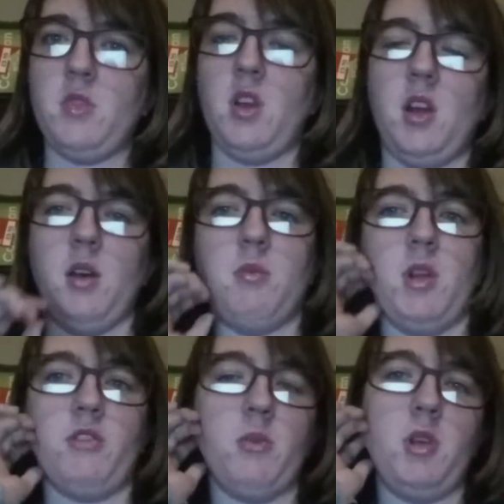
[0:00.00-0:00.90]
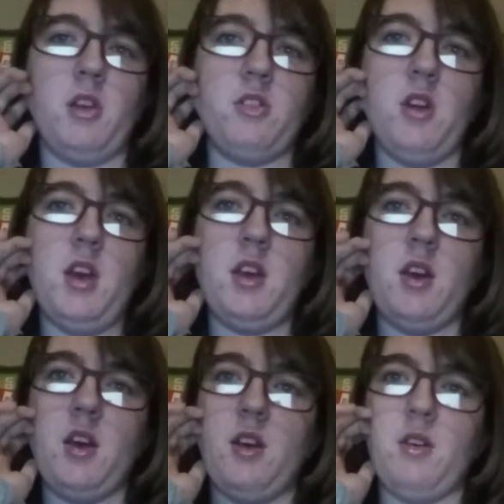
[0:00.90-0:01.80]
from last night.
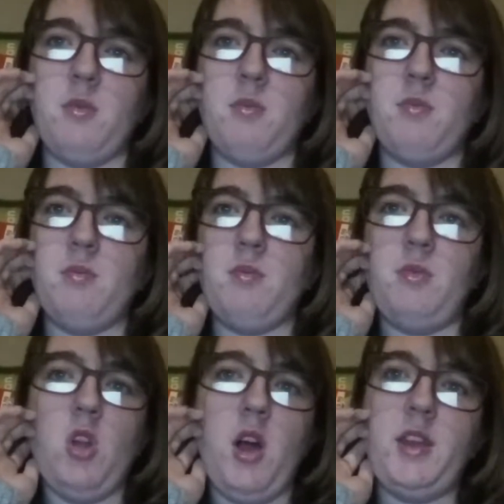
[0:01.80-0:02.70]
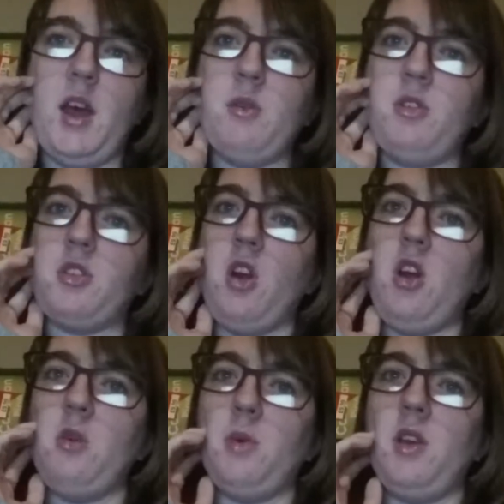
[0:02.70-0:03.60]
9 hours
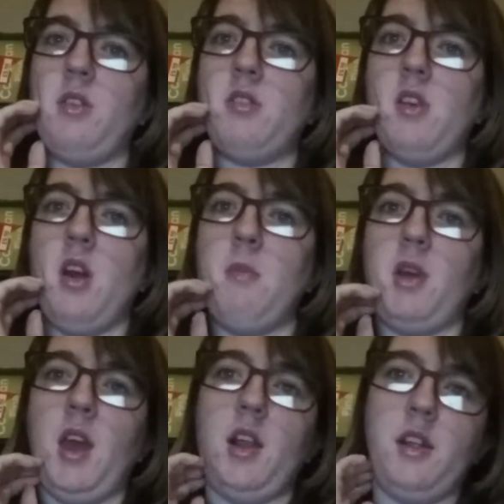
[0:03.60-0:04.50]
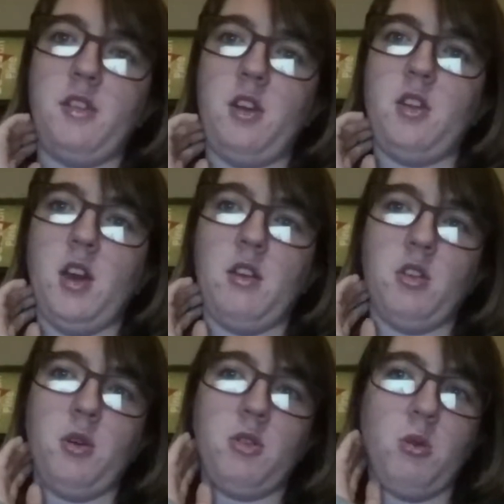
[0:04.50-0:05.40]
ago with Michael Antonio,
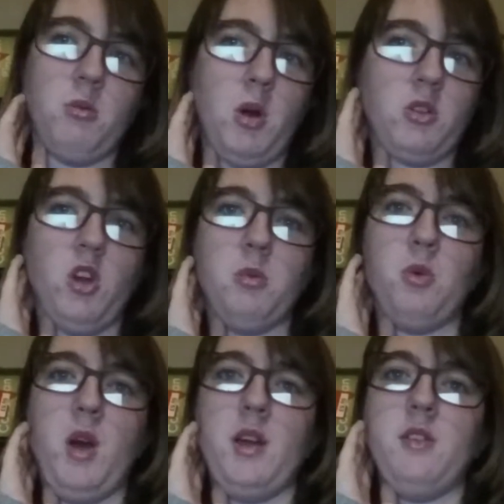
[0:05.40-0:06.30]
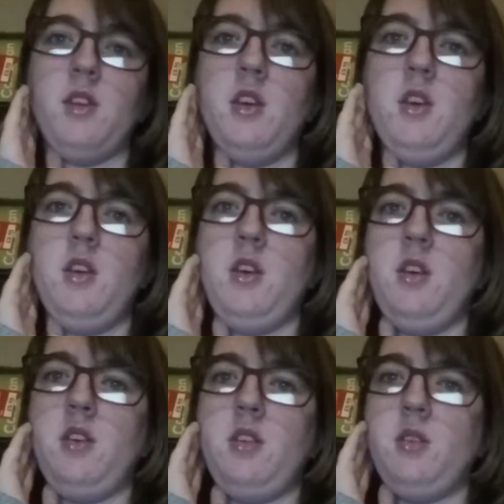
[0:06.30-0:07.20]
Aaron Cresswell, and Mark Noble, and
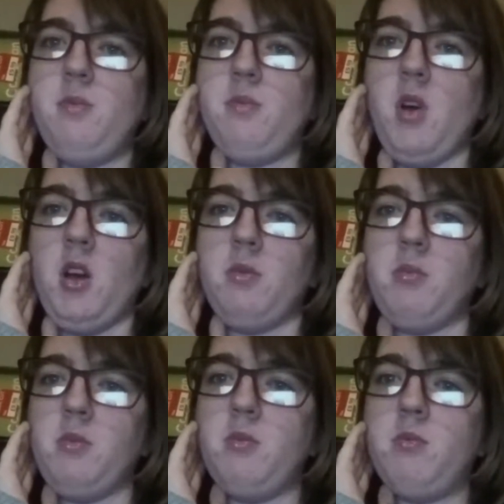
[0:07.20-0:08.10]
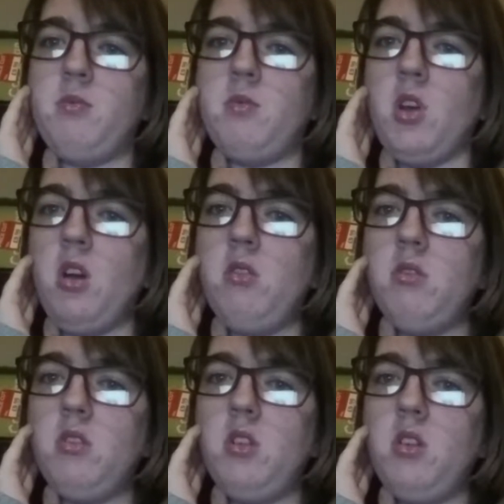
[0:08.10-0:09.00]
I
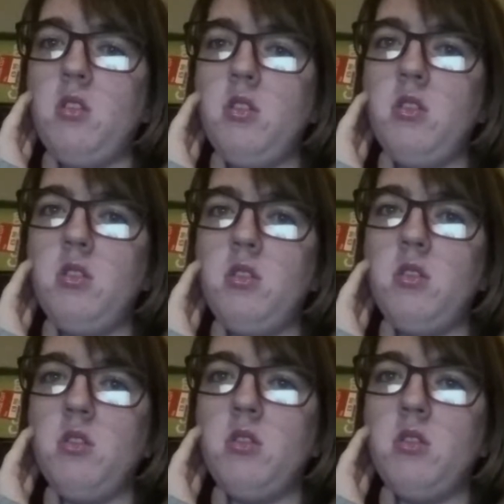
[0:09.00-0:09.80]
don't know who